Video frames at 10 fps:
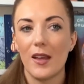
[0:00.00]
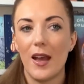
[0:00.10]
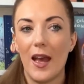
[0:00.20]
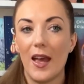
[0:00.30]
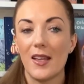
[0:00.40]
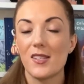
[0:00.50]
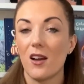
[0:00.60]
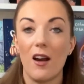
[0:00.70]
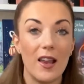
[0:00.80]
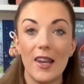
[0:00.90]
And
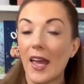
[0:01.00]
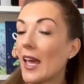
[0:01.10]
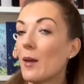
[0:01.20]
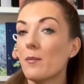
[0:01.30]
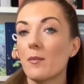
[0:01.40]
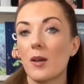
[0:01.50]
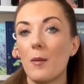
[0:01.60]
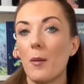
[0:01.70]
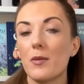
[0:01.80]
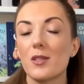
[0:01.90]
I let him
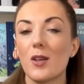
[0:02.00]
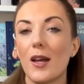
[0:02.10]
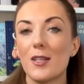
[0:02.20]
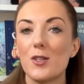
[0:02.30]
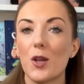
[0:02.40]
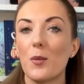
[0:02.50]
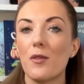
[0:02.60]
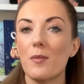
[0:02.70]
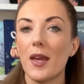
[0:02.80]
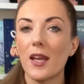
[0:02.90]
come up on the side and do it
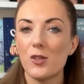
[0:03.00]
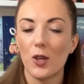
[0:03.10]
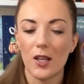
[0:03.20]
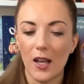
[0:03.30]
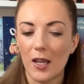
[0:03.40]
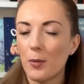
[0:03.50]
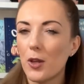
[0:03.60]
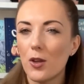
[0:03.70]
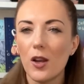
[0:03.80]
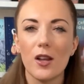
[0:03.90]
with me, because you can like put,
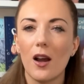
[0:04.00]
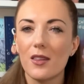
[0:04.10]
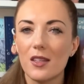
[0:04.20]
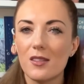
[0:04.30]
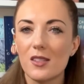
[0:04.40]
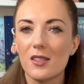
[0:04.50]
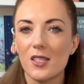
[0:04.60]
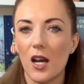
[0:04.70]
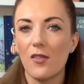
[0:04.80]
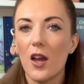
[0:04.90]
you know, your onions and
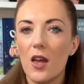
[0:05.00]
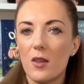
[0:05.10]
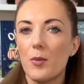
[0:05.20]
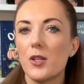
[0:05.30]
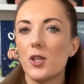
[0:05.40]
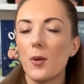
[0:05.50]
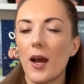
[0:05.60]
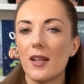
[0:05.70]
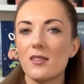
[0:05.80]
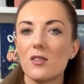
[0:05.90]
stuff, then put 2
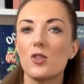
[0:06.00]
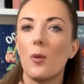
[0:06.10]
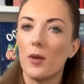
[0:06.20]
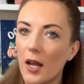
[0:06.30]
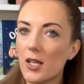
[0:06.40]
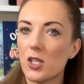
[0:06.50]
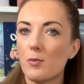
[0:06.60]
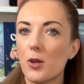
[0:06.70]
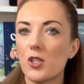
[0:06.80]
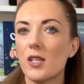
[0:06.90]
hands on top and like just
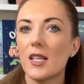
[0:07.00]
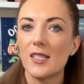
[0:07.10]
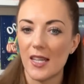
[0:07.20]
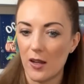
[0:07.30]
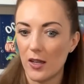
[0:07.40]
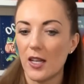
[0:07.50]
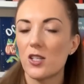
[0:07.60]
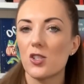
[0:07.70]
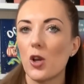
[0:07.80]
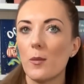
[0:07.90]
push the lid down and it
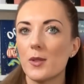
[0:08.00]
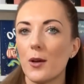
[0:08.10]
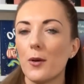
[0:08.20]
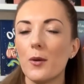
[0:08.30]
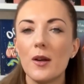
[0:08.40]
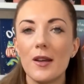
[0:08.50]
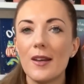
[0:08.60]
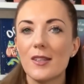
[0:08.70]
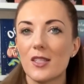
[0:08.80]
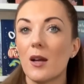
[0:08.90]
just chops it all.
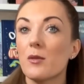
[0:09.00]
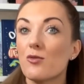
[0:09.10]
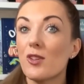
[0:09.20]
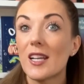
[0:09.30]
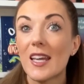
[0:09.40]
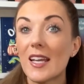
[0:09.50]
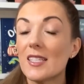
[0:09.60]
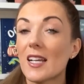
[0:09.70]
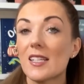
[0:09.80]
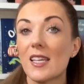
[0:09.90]
So that was really
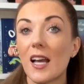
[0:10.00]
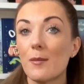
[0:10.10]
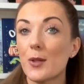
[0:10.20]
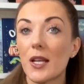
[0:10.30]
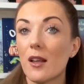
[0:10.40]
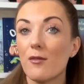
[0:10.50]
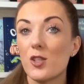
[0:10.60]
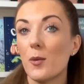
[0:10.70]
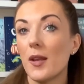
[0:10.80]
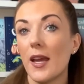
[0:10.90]
easy because he absolutely loved
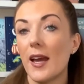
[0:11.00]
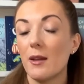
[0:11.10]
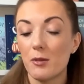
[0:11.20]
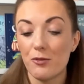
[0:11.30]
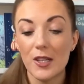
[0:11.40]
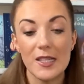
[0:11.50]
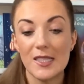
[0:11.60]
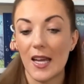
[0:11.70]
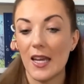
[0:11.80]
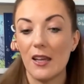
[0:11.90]
doing it, and it was really
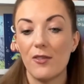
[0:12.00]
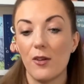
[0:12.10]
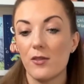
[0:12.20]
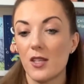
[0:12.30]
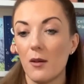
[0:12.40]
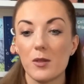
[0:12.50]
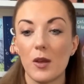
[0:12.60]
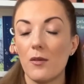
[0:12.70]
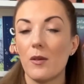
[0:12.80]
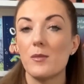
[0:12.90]
safe. Obviously I was
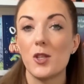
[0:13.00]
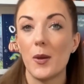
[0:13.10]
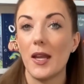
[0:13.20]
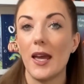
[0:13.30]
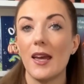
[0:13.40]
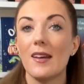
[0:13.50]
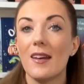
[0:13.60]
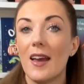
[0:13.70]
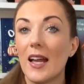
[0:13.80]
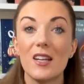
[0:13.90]
with him doing it
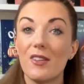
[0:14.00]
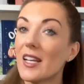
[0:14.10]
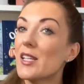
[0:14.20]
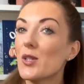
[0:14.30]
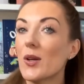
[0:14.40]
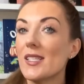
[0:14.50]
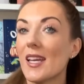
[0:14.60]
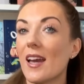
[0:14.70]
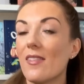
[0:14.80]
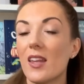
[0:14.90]
and he really enjoyed
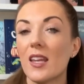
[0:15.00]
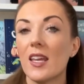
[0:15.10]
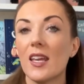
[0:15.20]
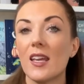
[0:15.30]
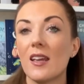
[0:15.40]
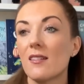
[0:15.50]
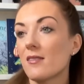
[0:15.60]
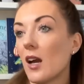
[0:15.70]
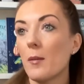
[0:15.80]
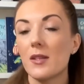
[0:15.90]
it. And then he
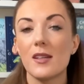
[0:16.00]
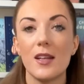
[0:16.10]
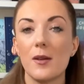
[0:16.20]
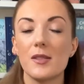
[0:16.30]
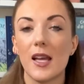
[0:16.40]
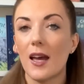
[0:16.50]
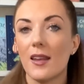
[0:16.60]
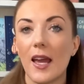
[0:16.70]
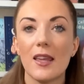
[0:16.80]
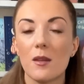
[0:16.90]
come and, you know, sat and
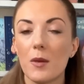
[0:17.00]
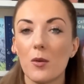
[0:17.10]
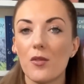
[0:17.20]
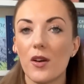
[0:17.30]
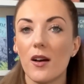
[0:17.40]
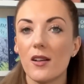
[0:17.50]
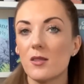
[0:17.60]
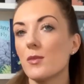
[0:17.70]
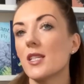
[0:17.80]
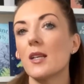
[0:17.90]
ate the meal with us
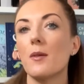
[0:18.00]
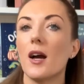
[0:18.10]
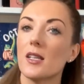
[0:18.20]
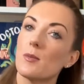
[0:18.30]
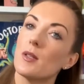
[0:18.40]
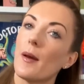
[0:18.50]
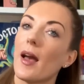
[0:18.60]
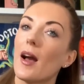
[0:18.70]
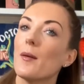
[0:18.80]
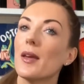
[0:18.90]
and was telling my husband about
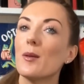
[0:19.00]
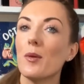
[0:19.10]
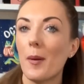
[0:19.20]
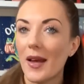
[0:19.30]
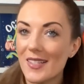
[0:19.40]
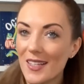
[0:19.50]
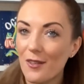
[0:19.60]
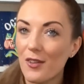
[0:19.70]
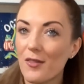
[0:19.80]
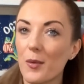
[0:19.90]
how he would prepare dinner
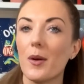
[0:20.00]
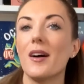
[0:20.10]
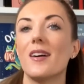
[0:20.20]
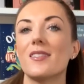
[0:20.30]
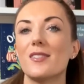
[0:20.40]
for everyone.